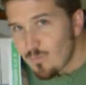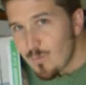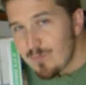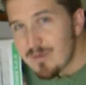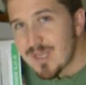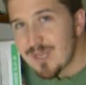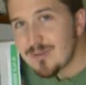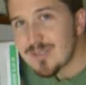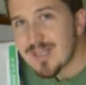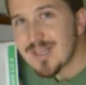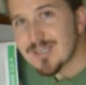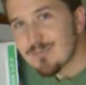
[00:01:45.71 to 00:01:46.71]
We've been
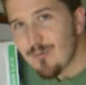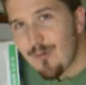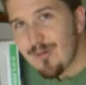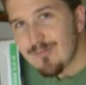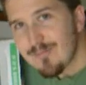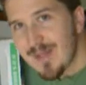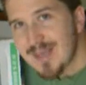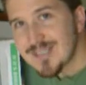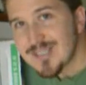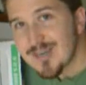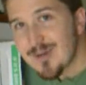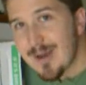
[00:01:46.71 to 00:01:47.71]
using this roll of
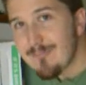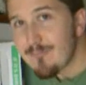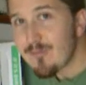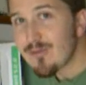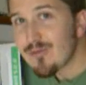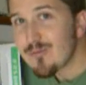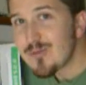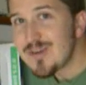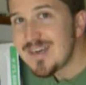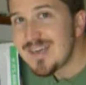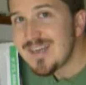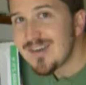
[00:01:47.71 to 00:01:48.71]
plastic wrap for
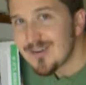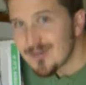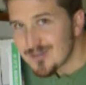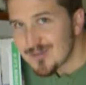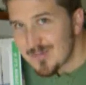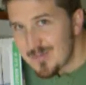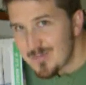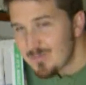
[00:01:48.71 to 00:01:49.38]
three years.